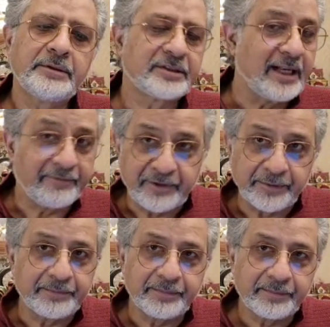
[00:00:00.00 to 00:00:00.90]
just left
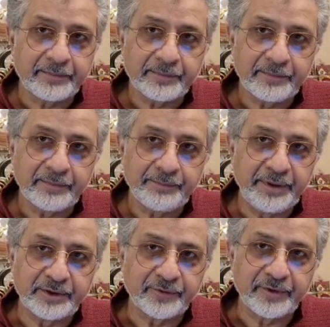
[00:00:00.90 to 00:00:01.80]
the
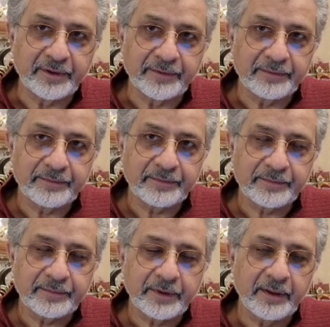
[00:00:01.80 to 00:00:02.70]
piece of
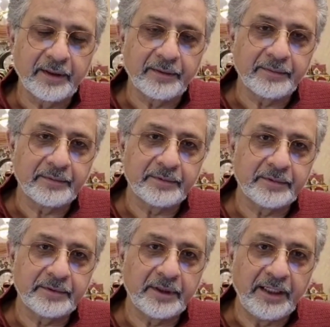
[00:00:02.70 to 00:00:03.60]

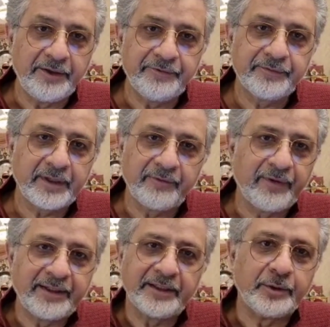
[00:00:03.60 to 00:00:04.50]
the leaf and
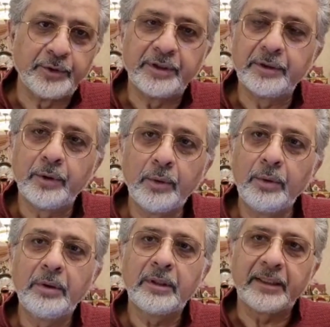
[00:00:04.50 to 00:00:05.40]
went into the
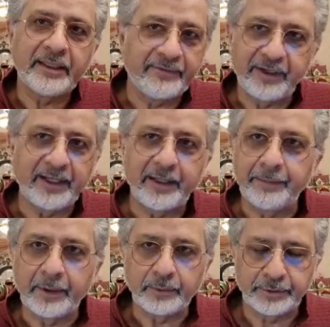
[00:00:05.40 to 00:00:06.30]
hole and never
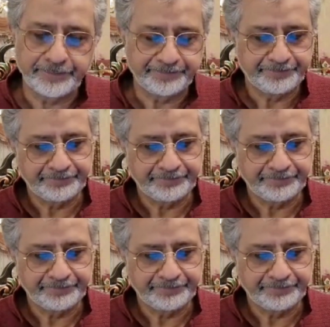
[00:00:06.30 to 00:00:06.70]
came out.